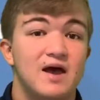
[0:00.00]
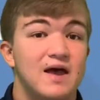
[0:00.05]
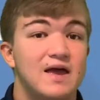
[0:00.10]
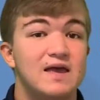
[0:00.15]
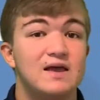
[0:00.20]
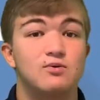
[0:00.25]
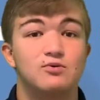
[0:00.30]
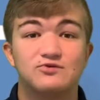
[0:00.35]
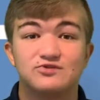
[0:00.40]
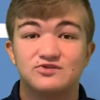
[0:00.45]

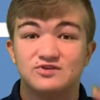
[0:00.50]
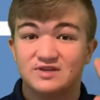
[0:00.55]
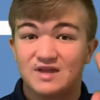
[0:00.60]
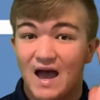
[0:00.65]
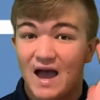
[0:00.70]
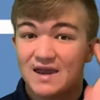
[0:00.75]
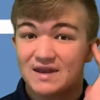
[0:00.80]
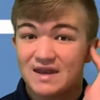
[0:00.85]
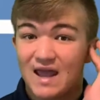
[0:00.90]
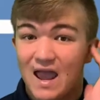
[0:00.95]
He was
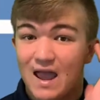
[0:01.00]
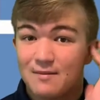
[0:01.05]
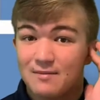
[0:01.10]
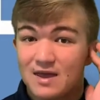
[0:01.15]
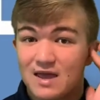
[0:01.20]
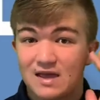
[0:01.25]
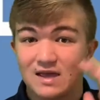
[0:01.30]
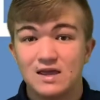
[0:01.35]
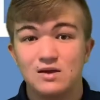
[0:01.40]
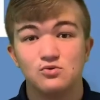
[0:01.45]

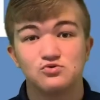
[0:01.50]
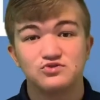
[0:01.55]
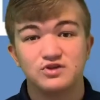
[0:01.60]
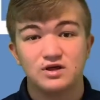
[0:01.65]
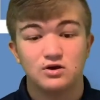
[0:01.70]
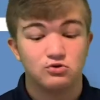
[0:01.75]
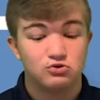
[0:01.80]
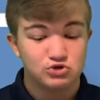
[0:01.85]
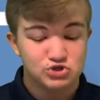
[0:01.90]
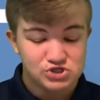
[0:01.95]
dynamic. He was
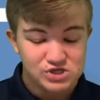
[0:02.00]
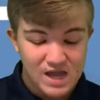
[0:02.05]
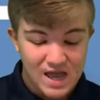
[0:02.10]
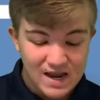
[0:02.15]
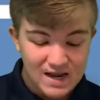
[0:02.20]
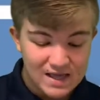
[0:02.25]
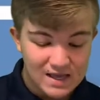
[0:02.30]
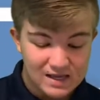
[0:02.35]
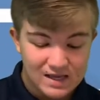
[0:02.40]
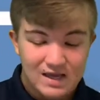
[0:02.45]

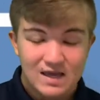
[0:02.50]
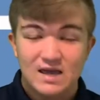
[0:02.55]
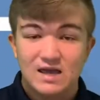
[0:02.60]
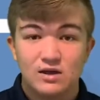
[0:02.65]
energetic.